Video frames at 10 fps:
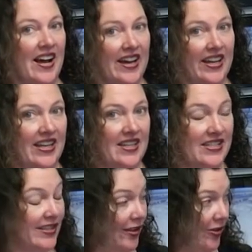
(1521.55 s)
I
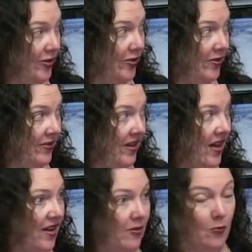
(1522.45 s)
did learn
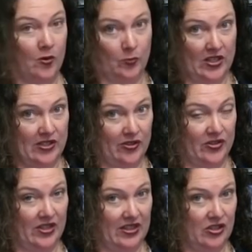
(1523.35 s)
uh, when
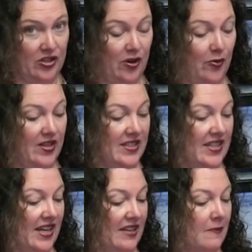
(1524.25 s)
researching this show is
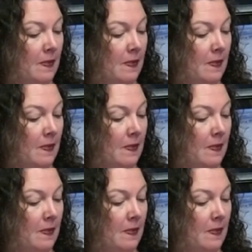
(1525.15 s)
that